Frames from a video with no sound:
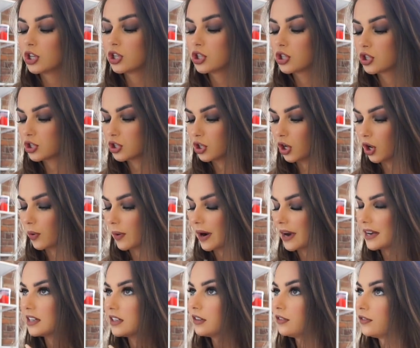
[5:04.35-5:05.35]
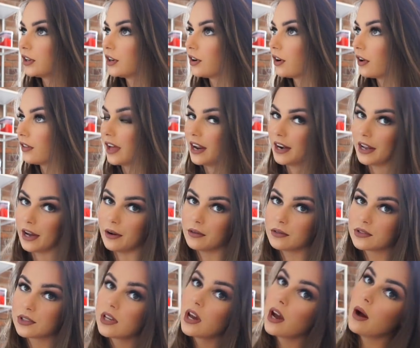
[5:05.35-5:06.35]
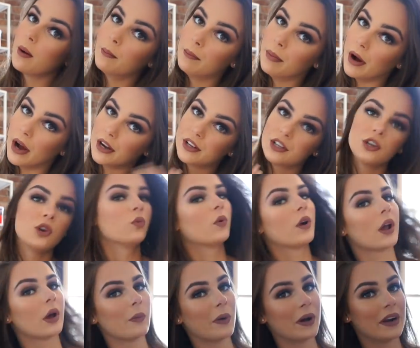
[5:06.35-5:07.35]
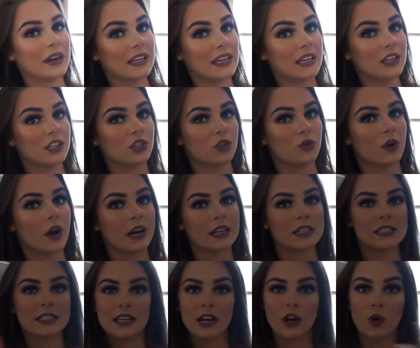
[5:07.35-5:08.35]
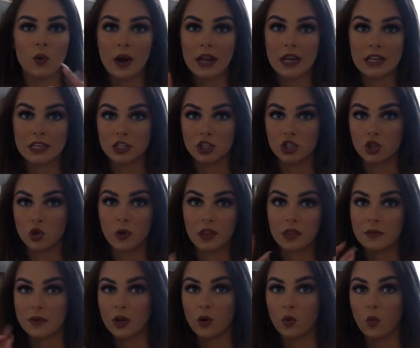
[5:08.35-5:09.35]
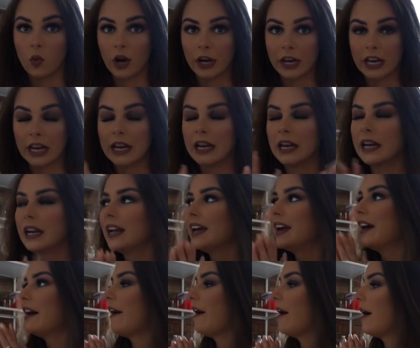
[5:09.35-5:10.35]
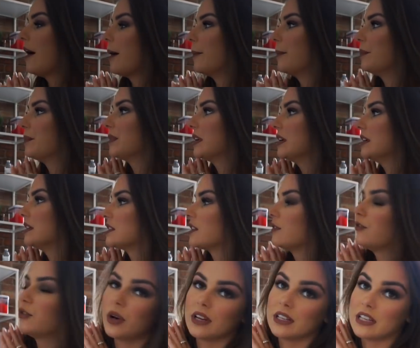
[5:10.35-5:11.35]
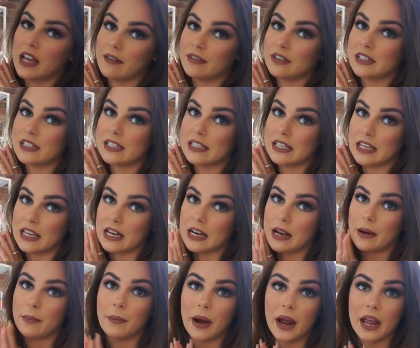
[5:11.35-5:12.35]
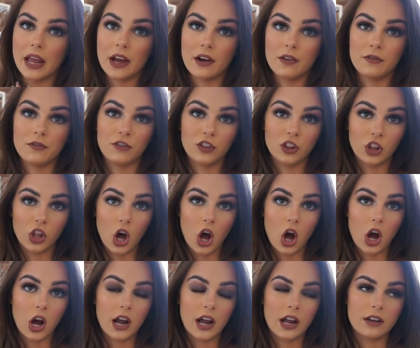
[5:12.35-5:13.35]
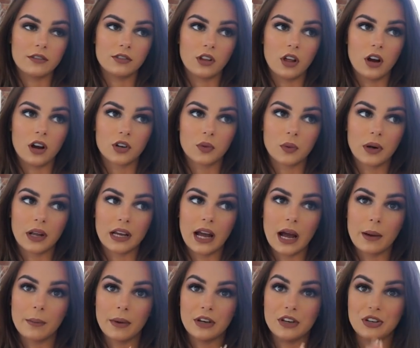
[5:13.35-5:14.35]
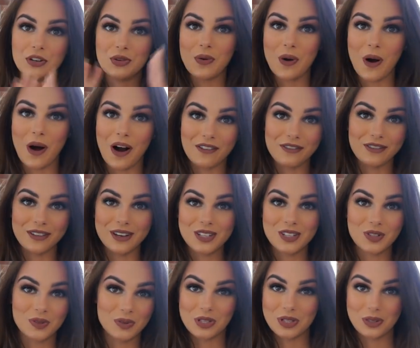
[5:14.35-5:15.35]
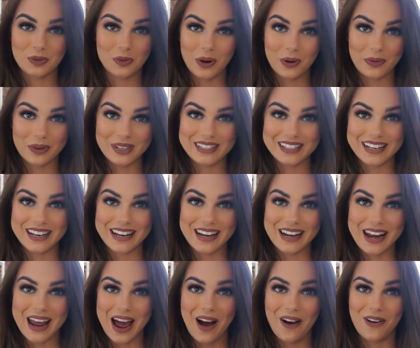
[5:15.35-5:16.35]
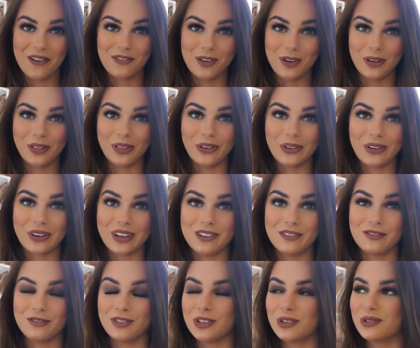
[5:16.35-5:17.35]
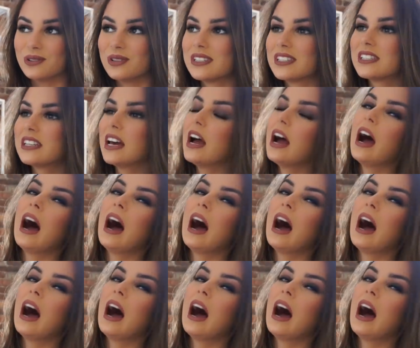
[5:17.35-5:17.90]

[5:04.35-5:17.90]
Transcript: So I need to figure all that out. But what I wanted to get to kind of segue into with me working is if you guys haven't seen my vlog, I vlogged when I got my new office, which is where we're sitting now if you're a little confused.